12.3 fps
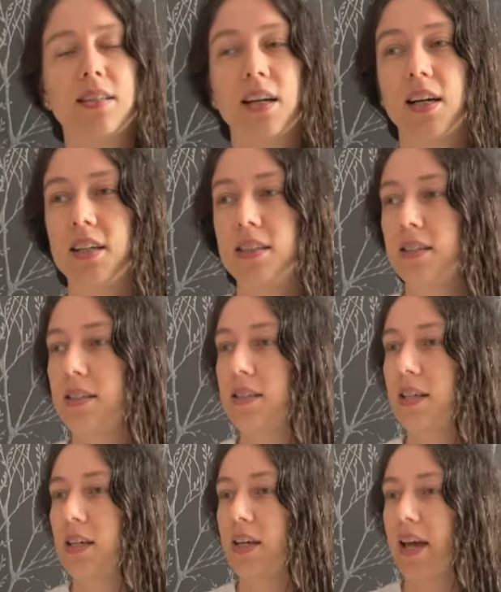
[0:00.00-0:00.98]
Like I didn't
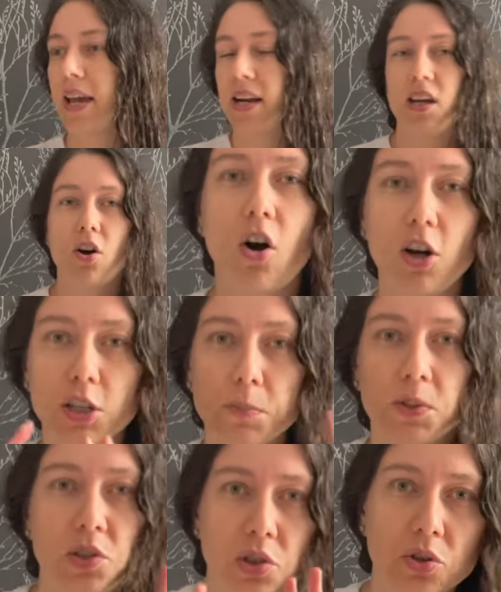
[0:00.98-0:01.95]
see any
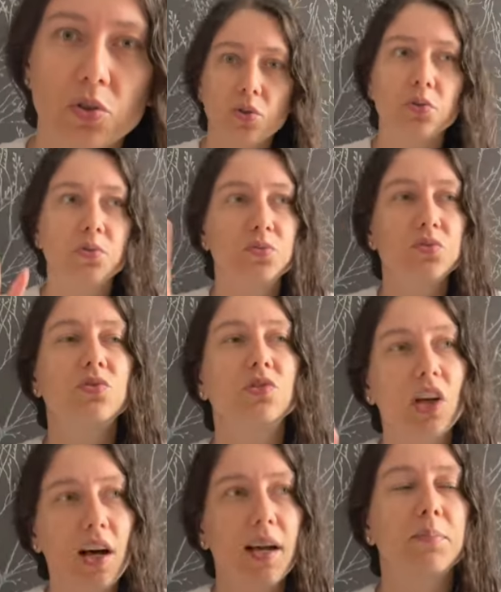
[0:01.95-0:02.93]
hospital
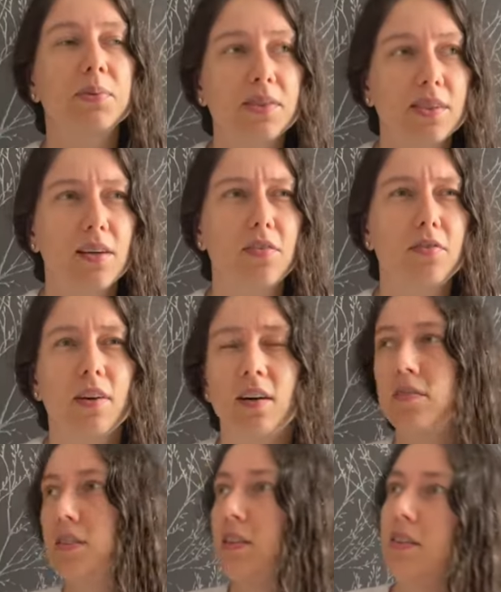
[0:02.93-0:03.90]
type stuff
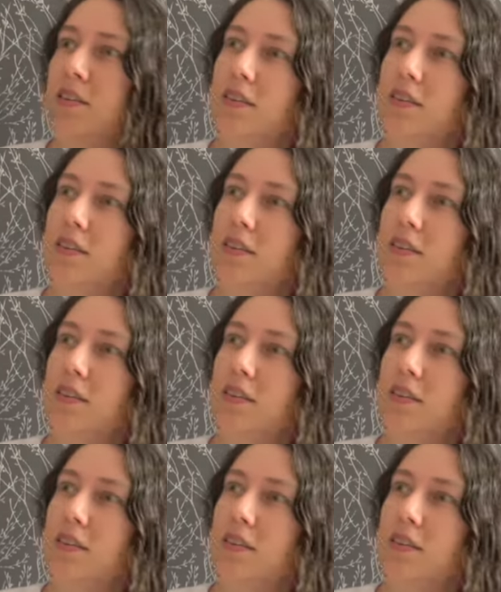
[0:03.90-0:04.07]
other than